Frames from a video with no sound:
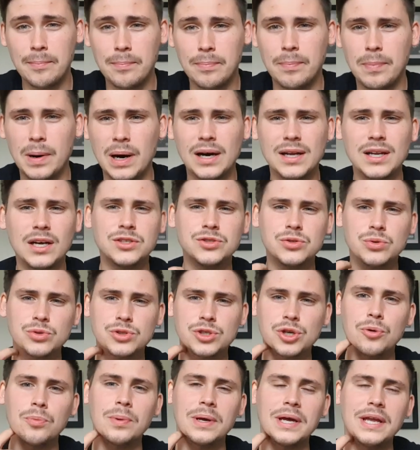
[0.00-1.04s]
but has
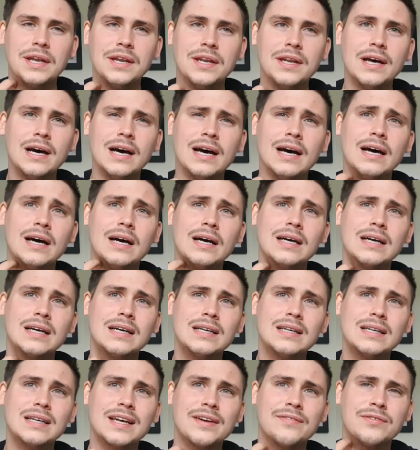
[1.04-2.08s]
also been uh,
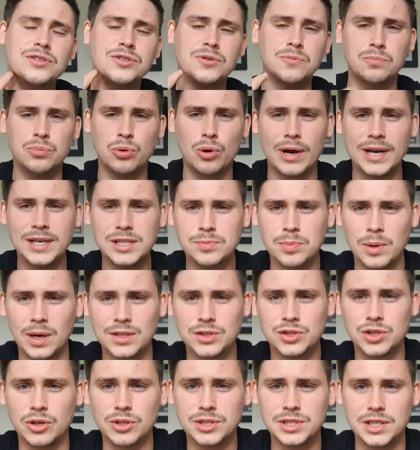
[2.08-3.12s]
given some praise by
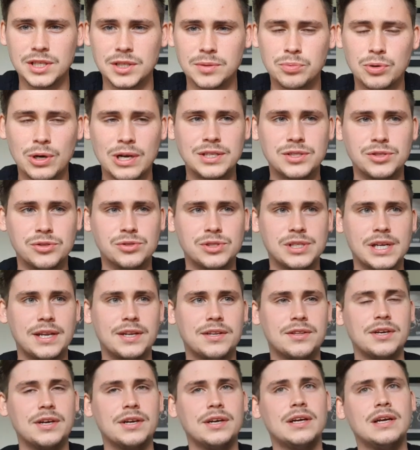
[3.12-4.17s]
Ancelotti in the press, who
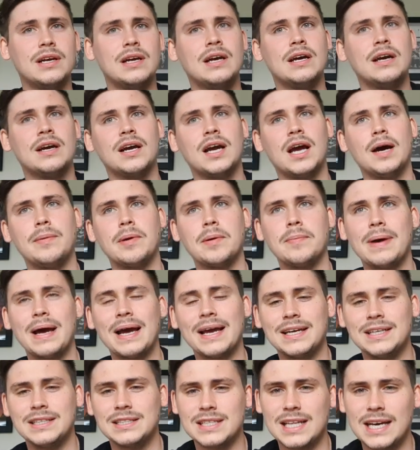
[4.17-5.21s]
said that coming back
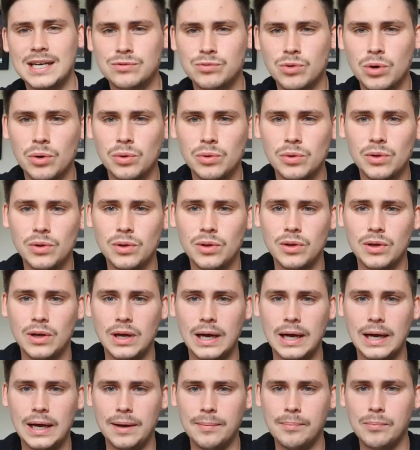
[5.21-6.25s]
into that role
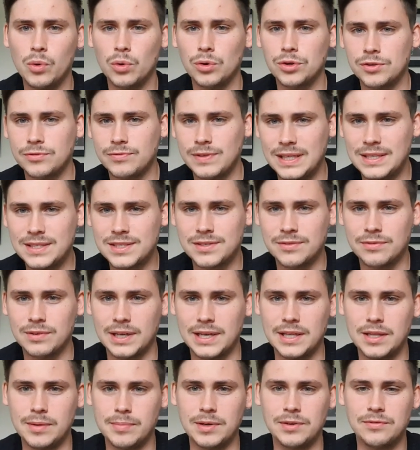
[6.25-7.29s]
uh, more defensively
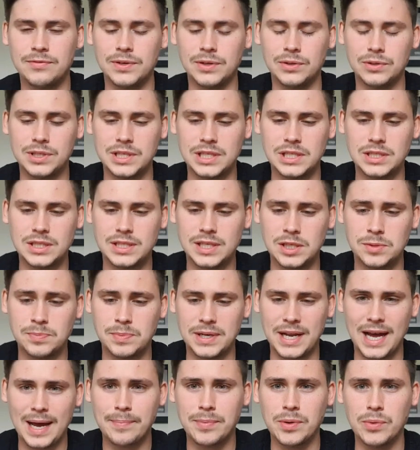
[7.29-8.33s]
in the midfield, he's he's been
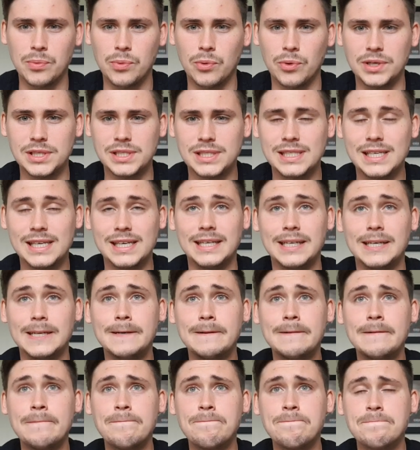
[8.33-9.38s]
happy with what he's seen.
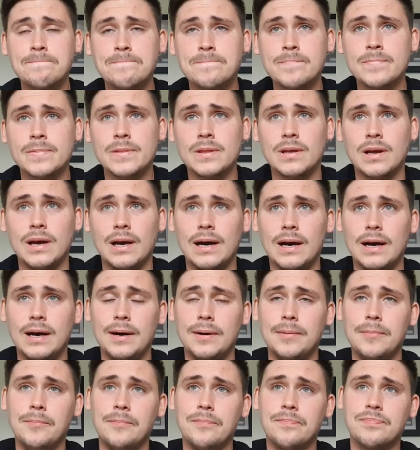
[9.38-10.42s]

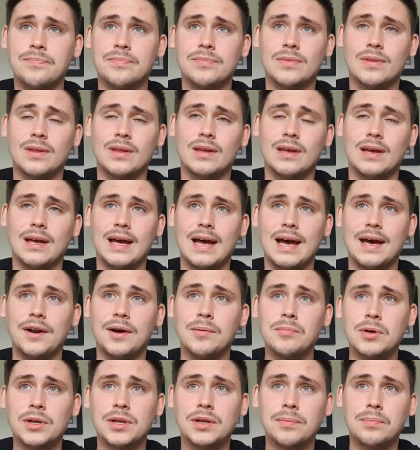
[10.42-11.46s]
Um, and
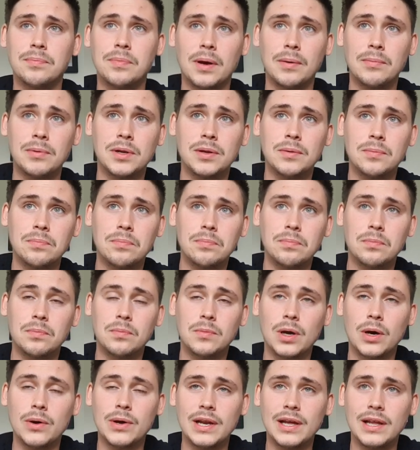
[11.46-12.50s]
I'm gonna I'm gonna
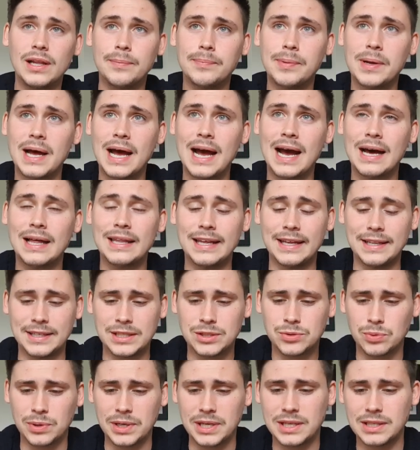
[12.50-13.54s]
go a little bit out there
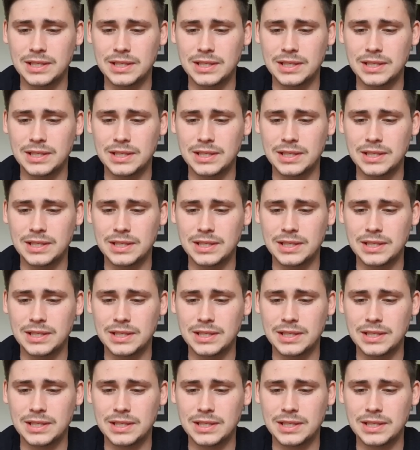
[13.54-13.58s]
this week